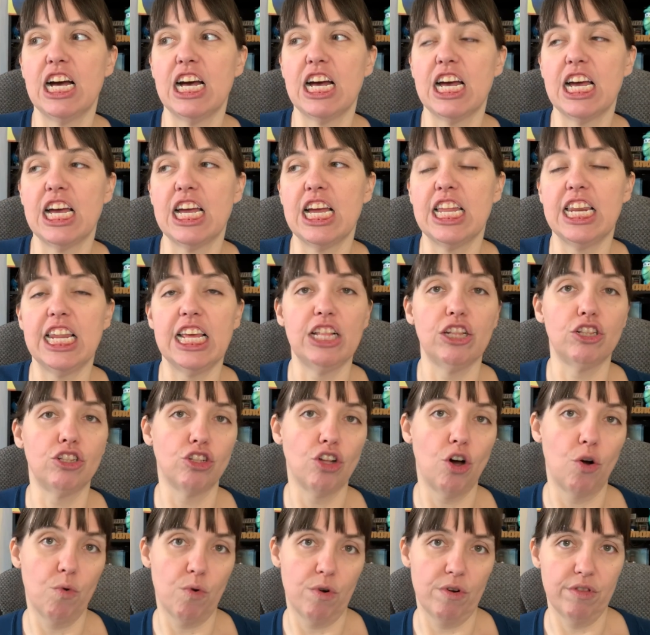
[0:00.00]
any
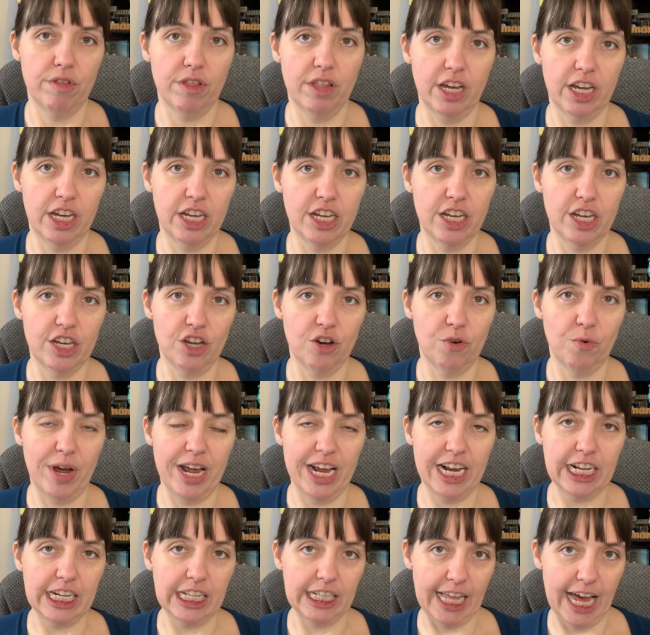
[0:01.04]
lower that, you know,
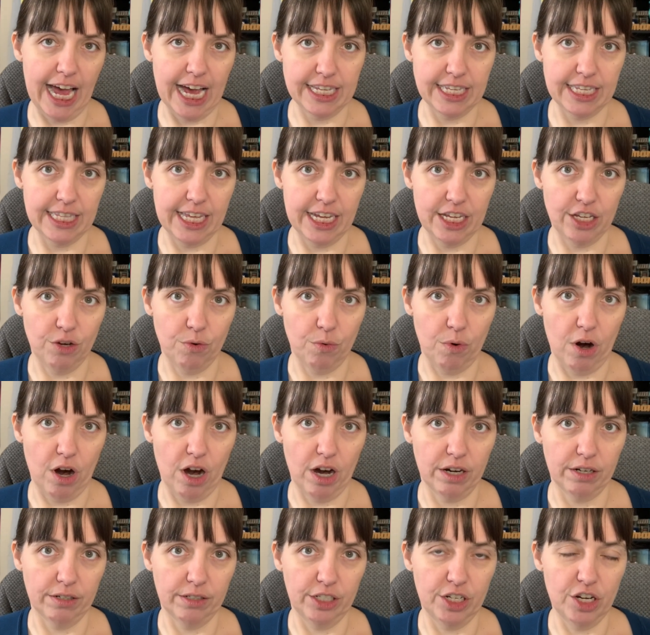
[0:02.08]
in class that you
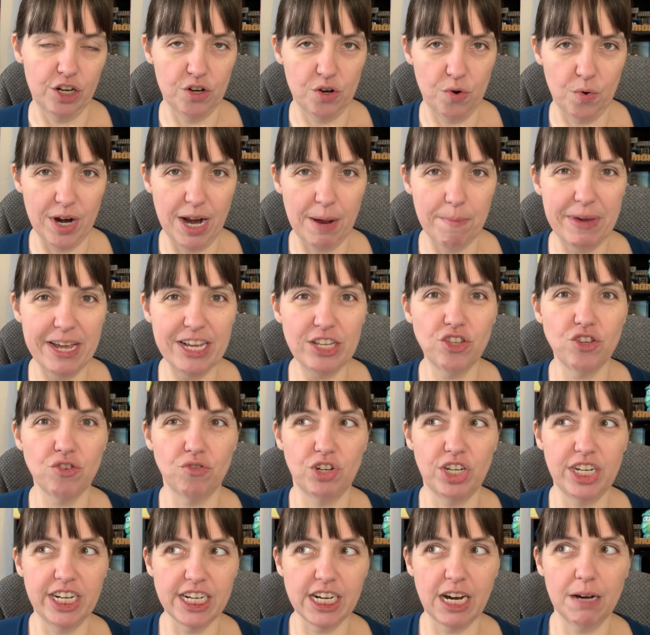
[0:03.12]
are. You know what I mean? So
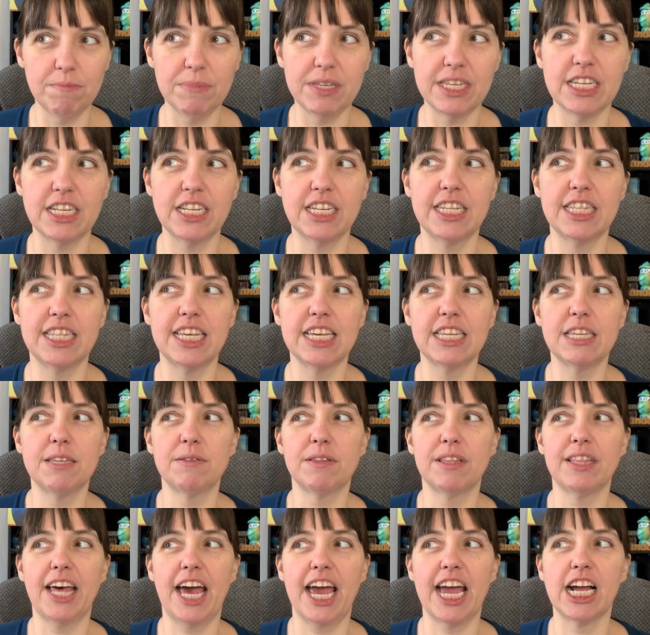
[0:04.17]
she comes into this
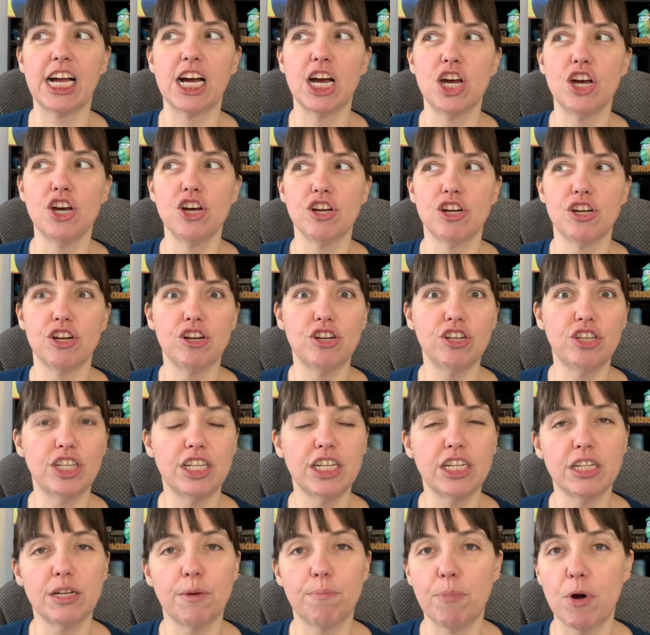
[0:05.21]
like, you're
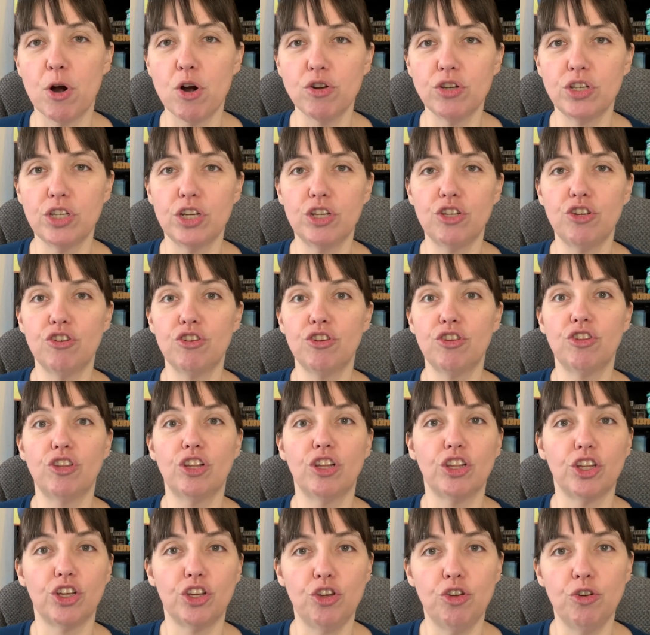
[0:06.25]
still a person, you're
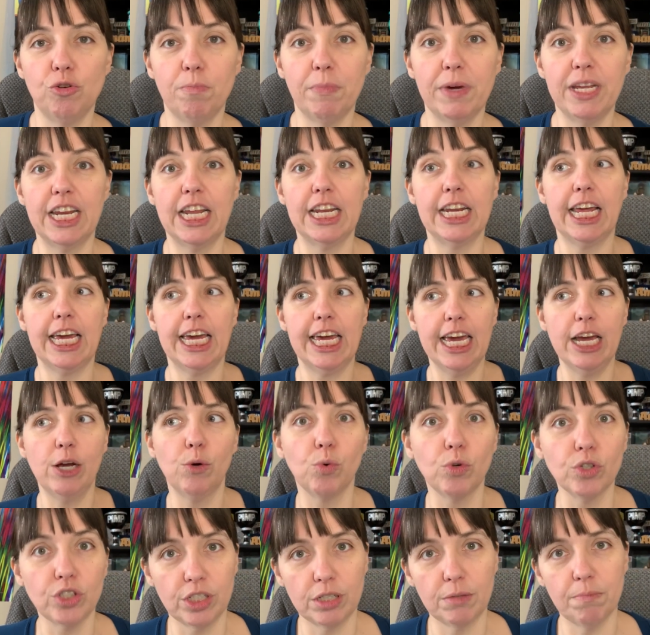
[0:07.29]
still a human and an
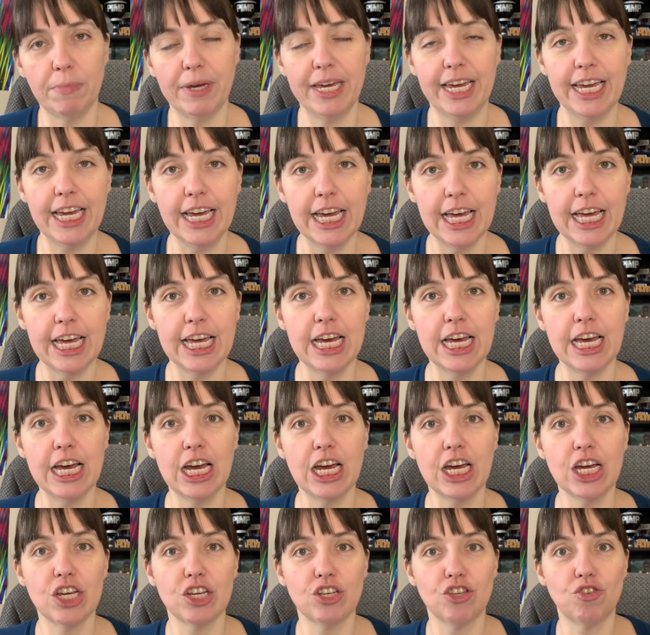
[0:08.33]
equal to me.
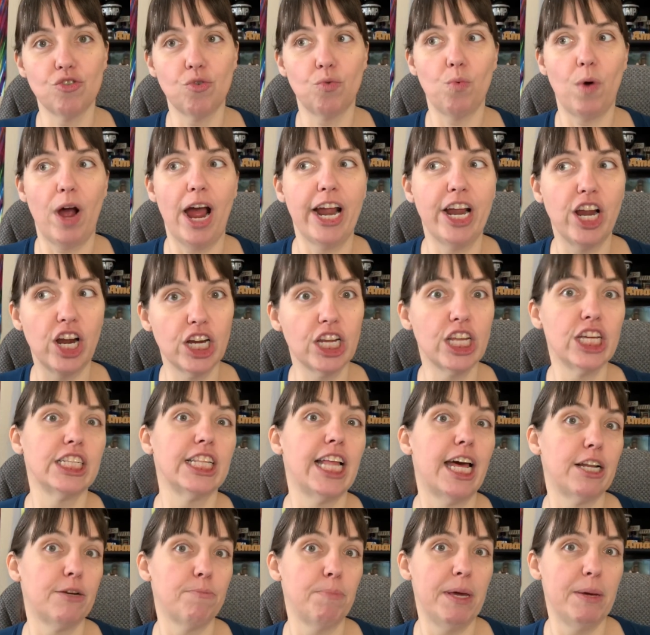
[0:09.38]
So why are you
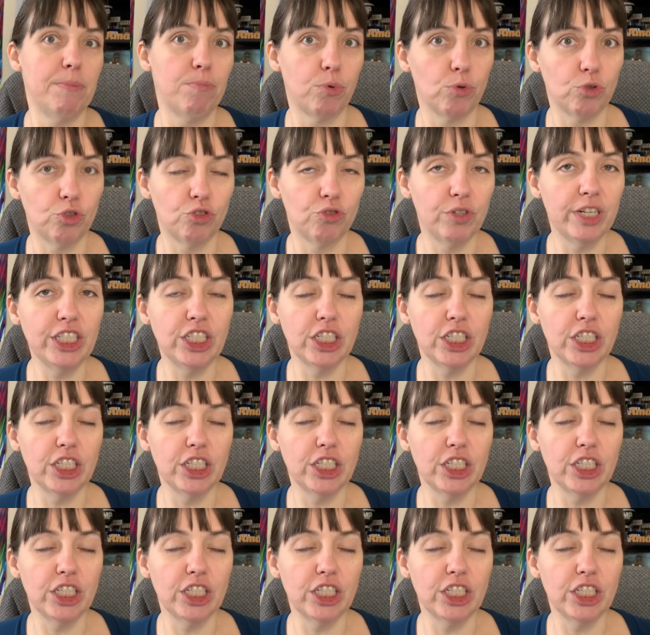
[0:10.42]
letting people treat you